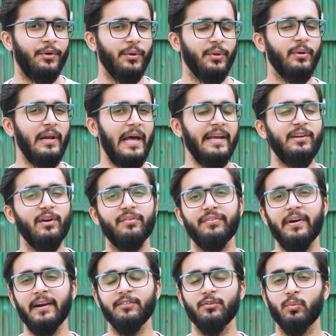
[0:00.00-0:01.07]
Do you like your
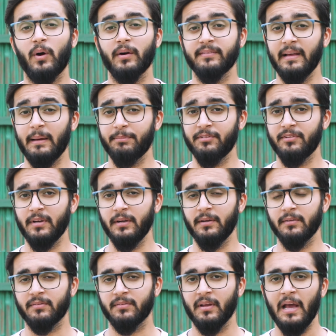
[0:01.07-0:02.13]
friend's WhatsApp
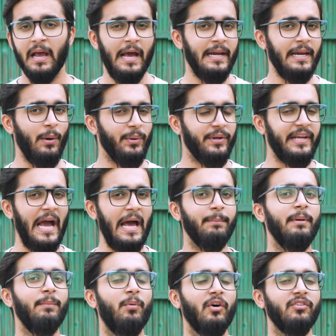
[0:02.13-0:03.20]
status? Now it
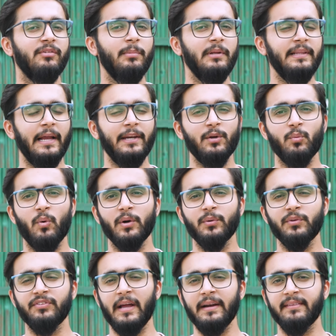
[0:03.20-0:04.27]
can be possible that you
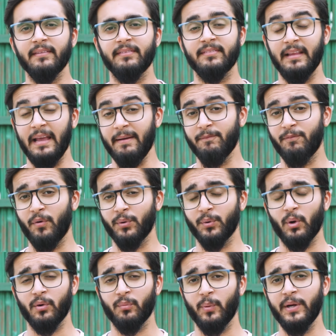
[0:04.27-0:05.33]
want to set the same
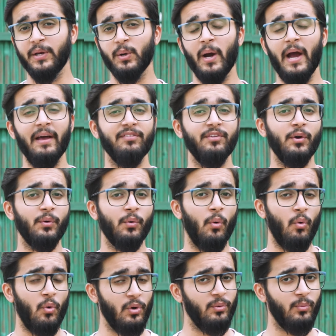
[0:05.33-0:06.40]
photo or video as your
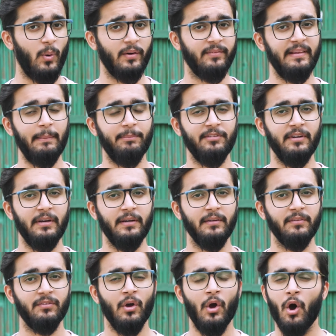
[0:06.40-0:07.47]
own WhatsApp
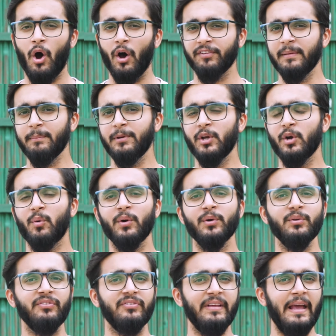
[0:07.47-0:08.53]
status or simply you
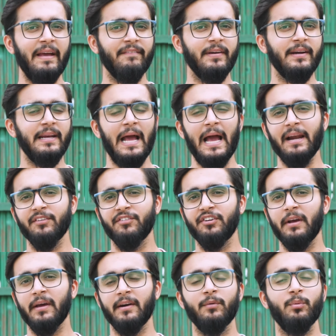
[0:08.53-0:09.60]
want to save it and
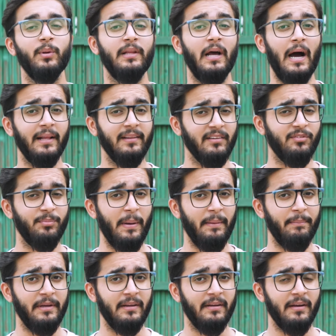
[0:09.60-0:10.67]
share it with others
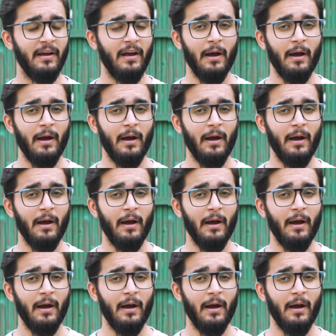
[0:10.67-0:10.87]
maybe.